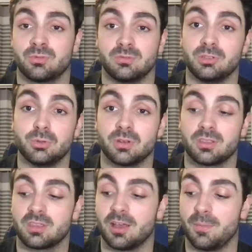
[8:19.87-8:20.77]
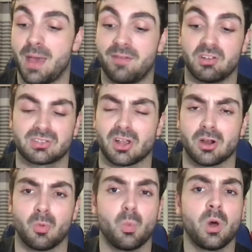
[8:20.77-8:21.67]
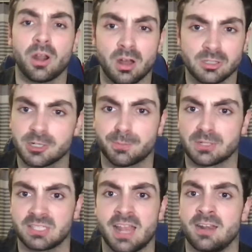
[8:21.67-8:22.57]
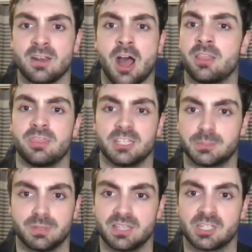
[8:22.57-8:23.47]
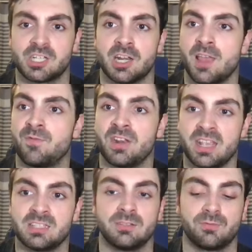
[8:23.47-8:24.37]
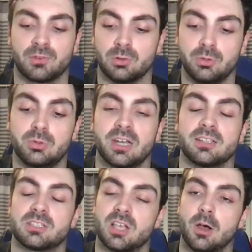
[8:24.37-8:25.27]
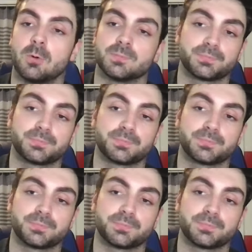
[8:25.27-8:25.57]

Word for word: Luke, the Mavericks are 100% not in this position if it isn't for Luka. So